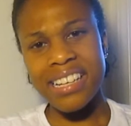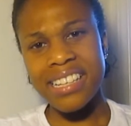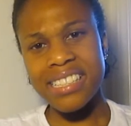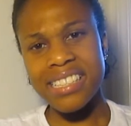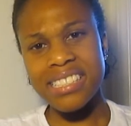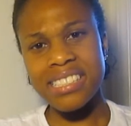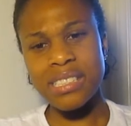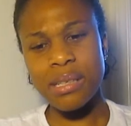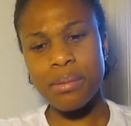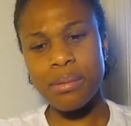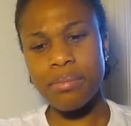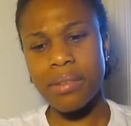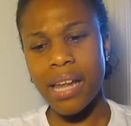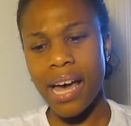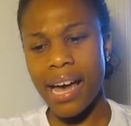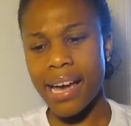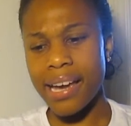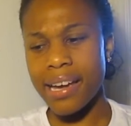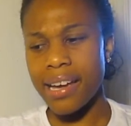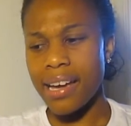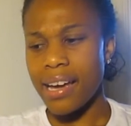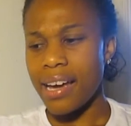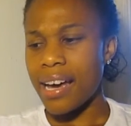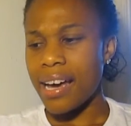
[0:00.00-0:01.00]
get some,
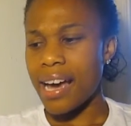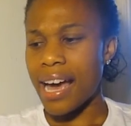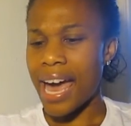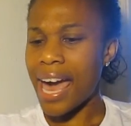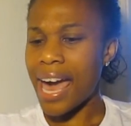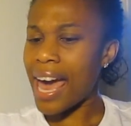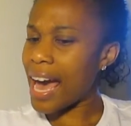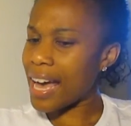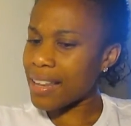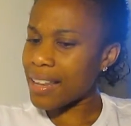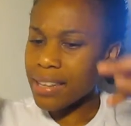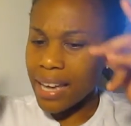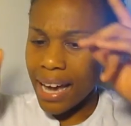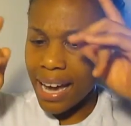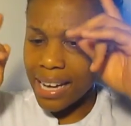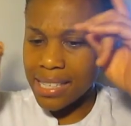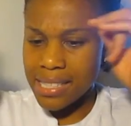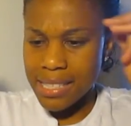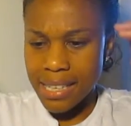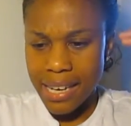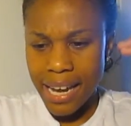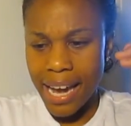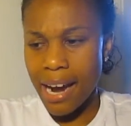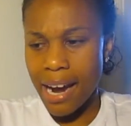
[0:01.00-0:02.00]
like a hat that
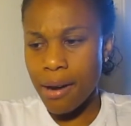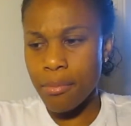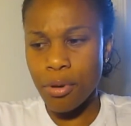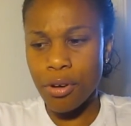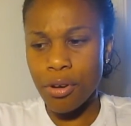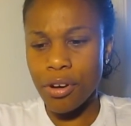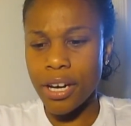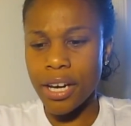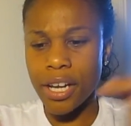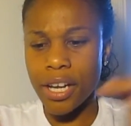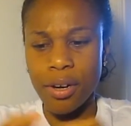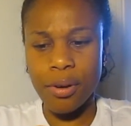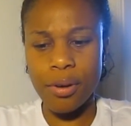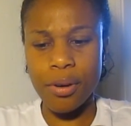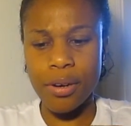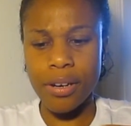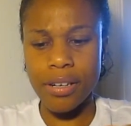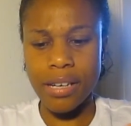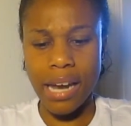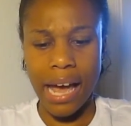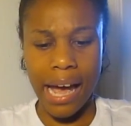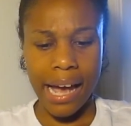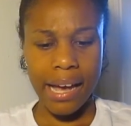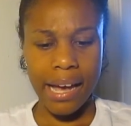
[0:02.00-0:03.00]
has a camera on it,
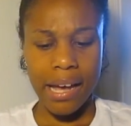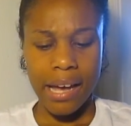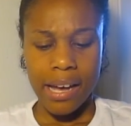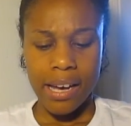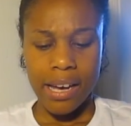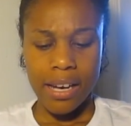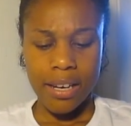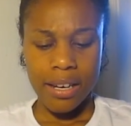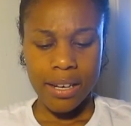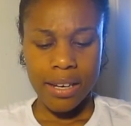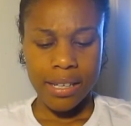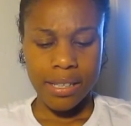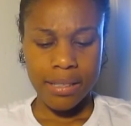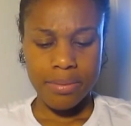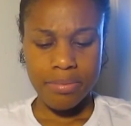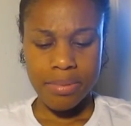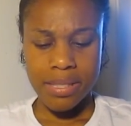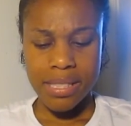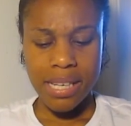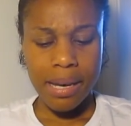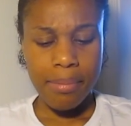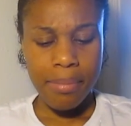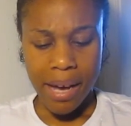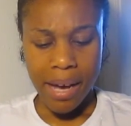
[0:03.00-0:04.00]
or like
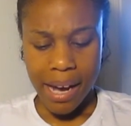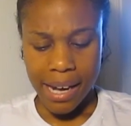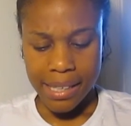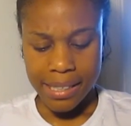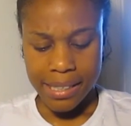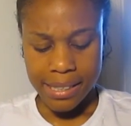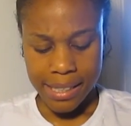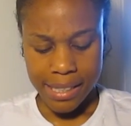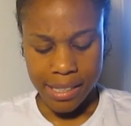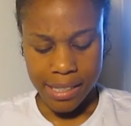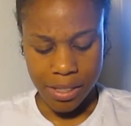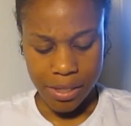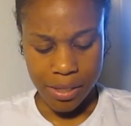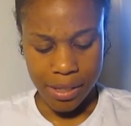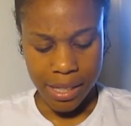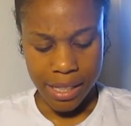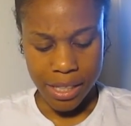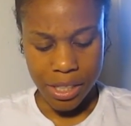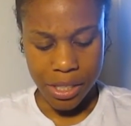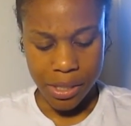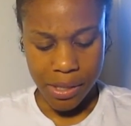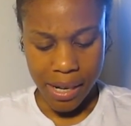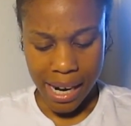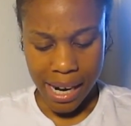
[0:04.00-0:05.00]
some kind of thing, so
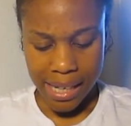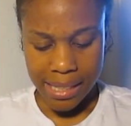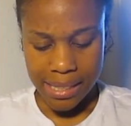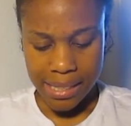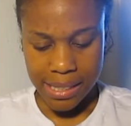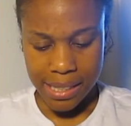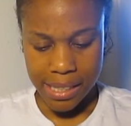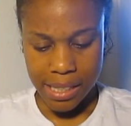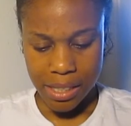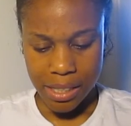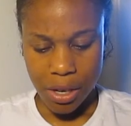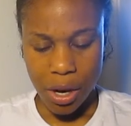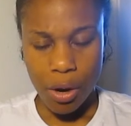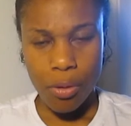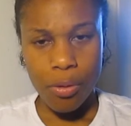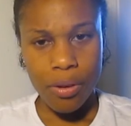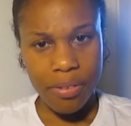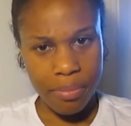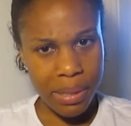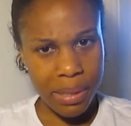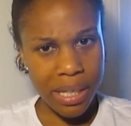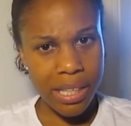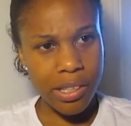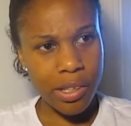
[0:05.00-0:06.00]
that you guys can go
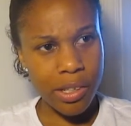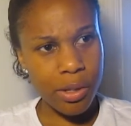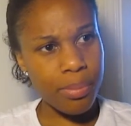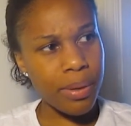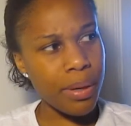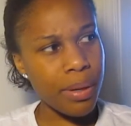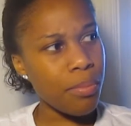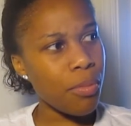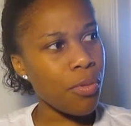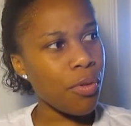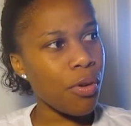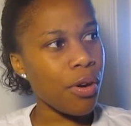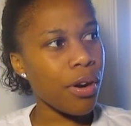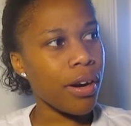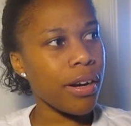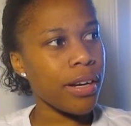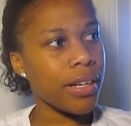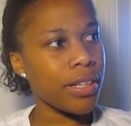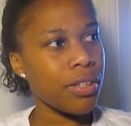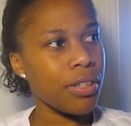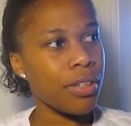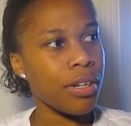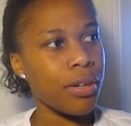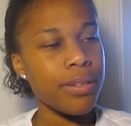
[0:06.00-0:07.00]
with me a little bit more,
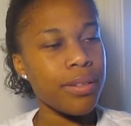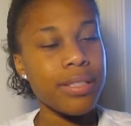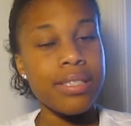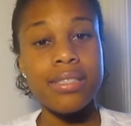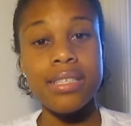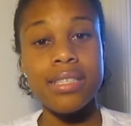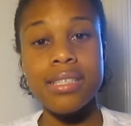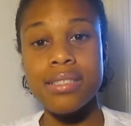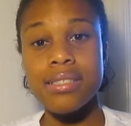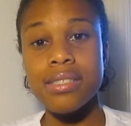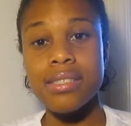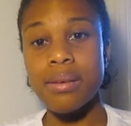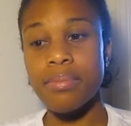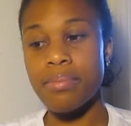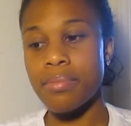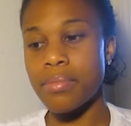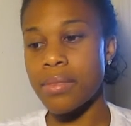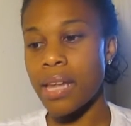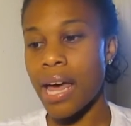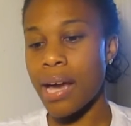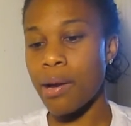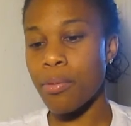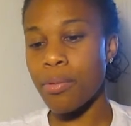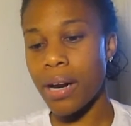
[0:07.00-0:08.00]
and see some,
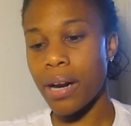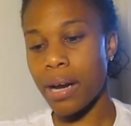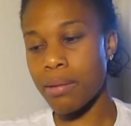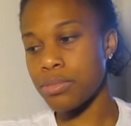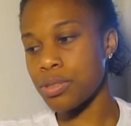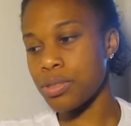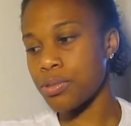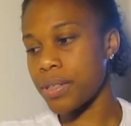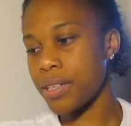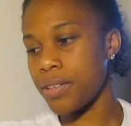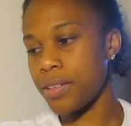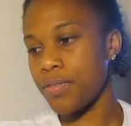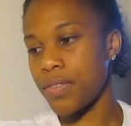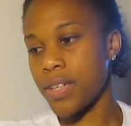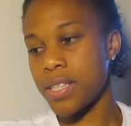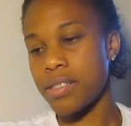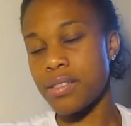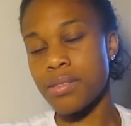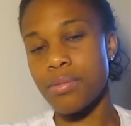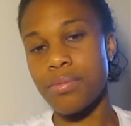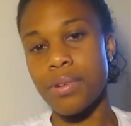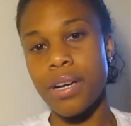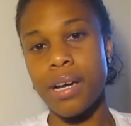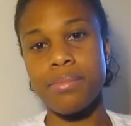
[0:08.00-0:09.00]
like when I'm doing
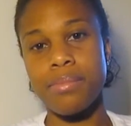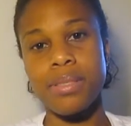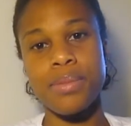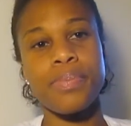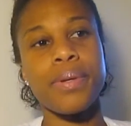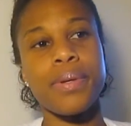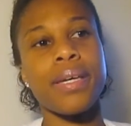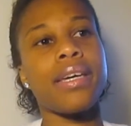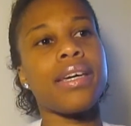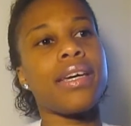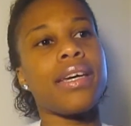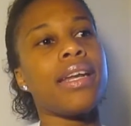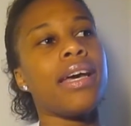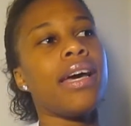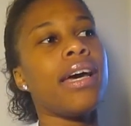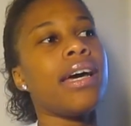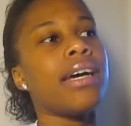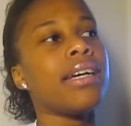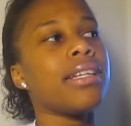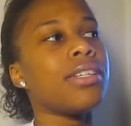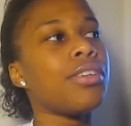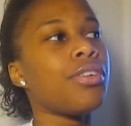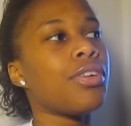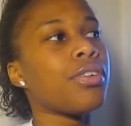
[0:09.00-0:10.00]
events and when I'm speaking,
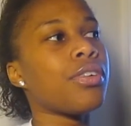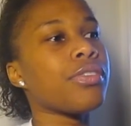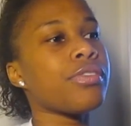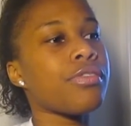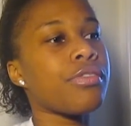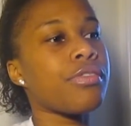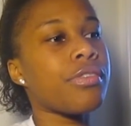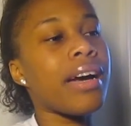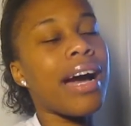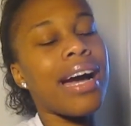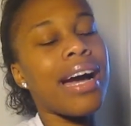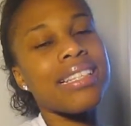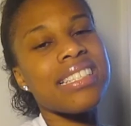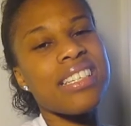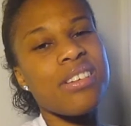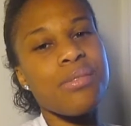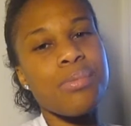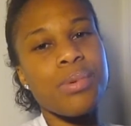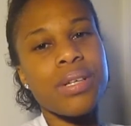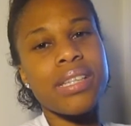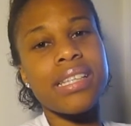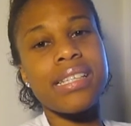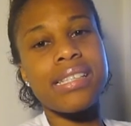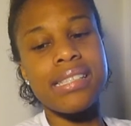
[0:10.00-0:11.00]
so you guys
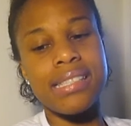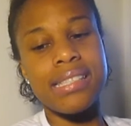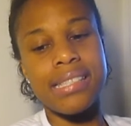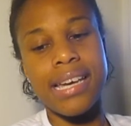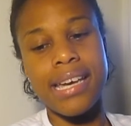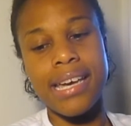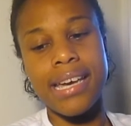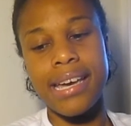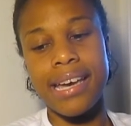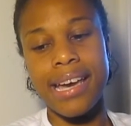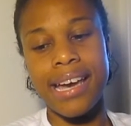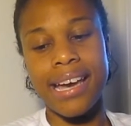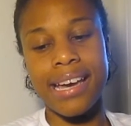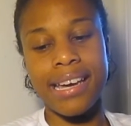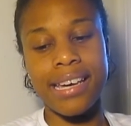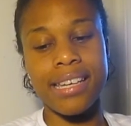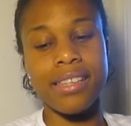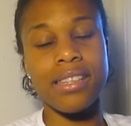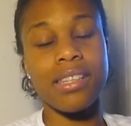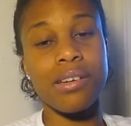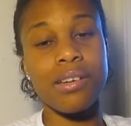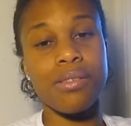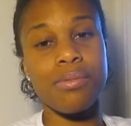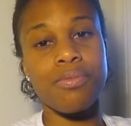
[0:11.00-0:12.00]
can really see and
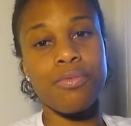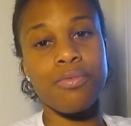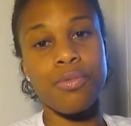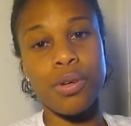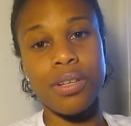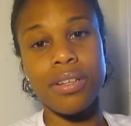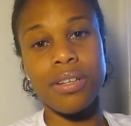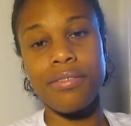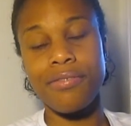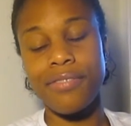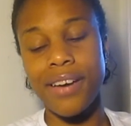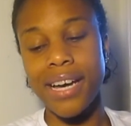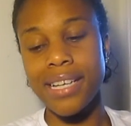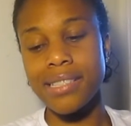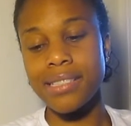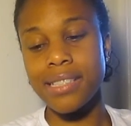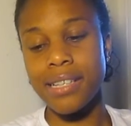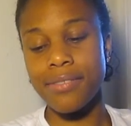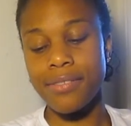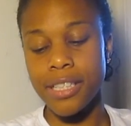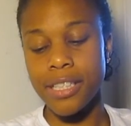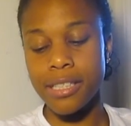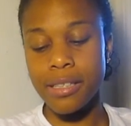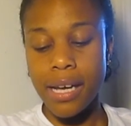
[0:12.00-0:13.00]
get the full effect
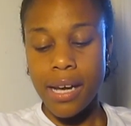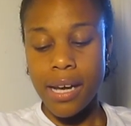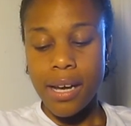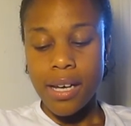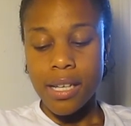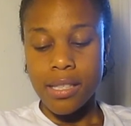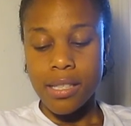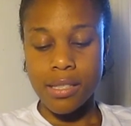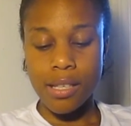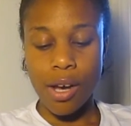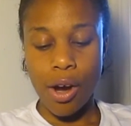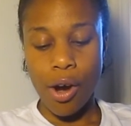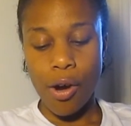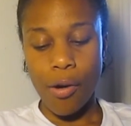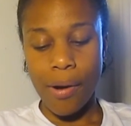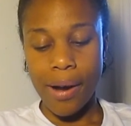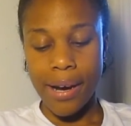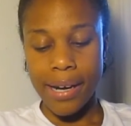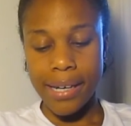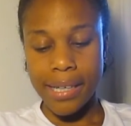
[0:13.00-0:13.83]
of it. So